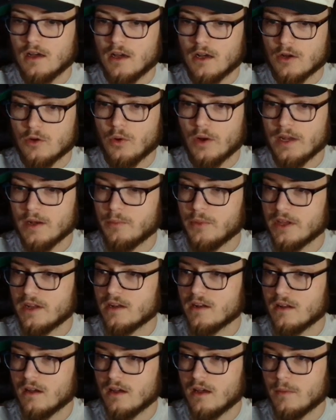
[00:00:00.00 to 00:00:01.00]
quite a
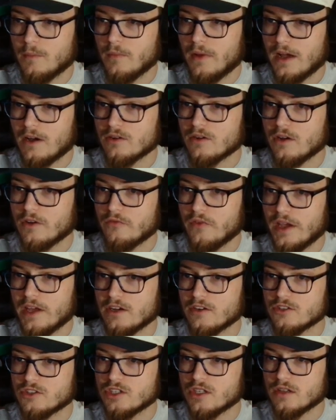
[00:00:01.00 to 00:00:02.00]
bit amount of
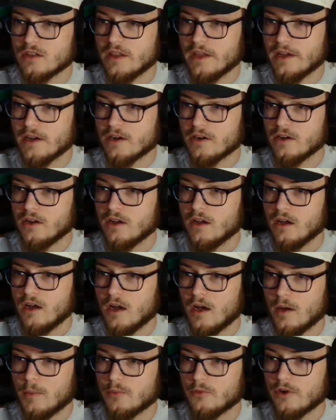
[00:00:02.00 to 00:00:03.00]
energy there
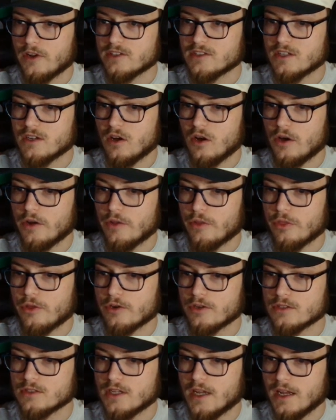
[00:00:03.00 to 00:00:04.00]
present on
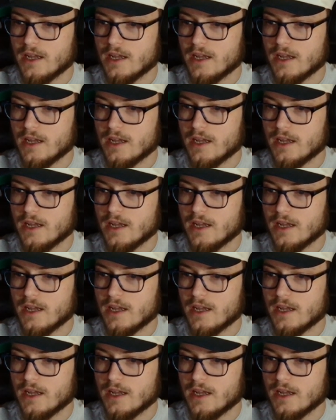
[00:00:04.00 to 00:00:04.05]
Thursday.